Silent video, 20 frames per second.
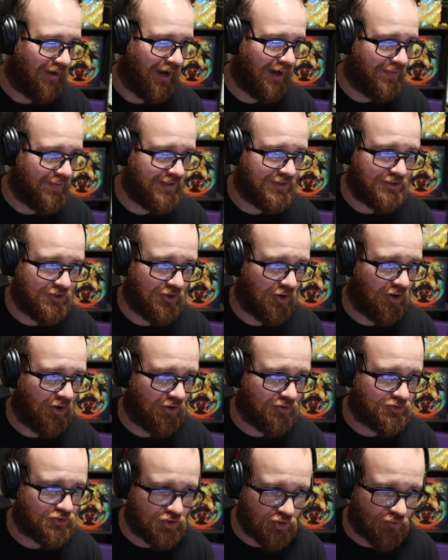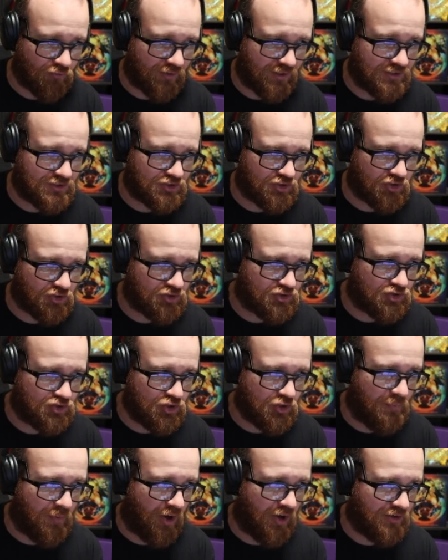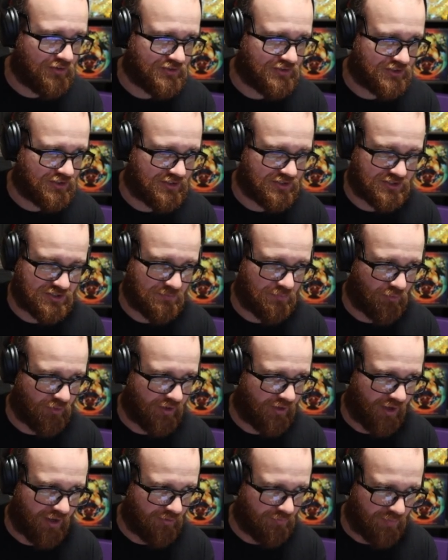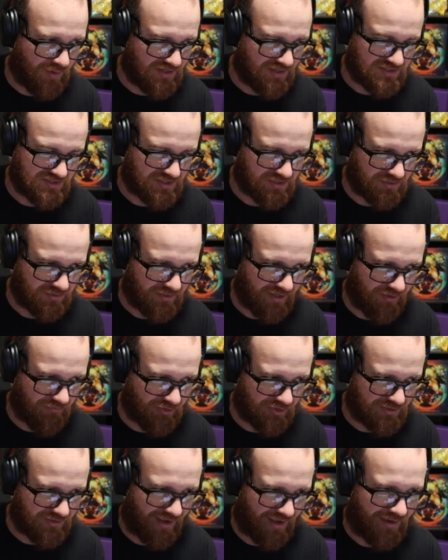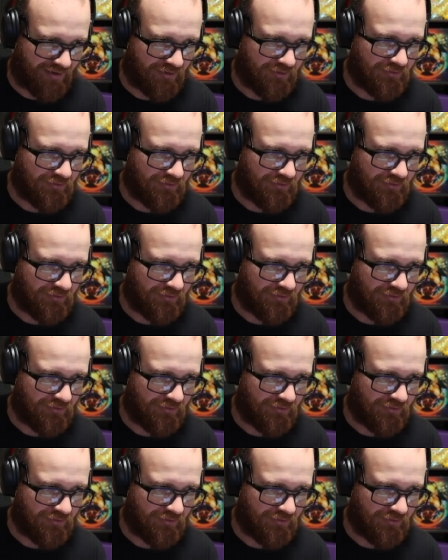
I think you're 2 research, 2 balls, and a Sabrina in basically every deck.